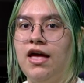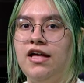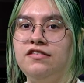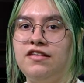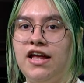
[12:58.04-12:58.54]

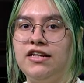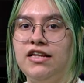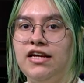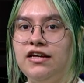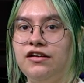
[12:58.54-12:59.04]
And
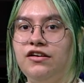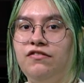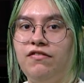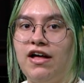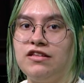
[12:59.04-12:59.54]
sadly,
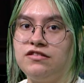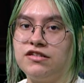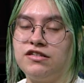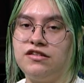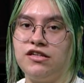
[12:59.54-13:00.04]
gun violence
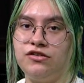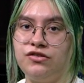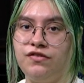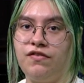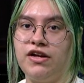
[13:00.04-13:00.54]

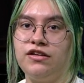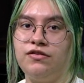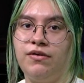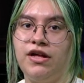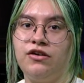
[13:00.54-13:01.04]
continues to find
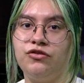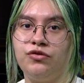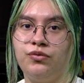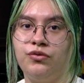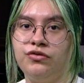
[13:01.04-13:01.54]
its way in our
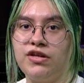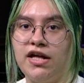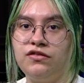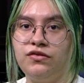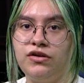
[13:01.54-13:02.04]
schools
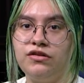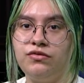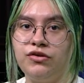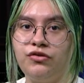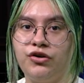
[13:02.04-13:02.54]
as
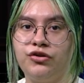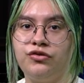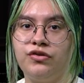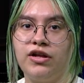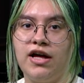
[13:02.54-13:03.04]
students return
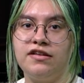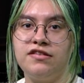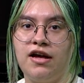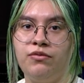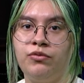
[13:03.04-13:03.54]
to class
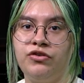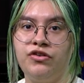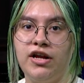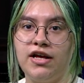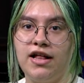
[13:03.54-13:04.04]
at
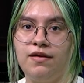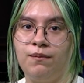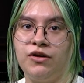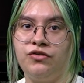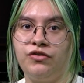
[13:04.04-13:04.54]
Richneck
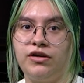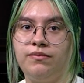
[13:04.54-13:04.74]
Elementary.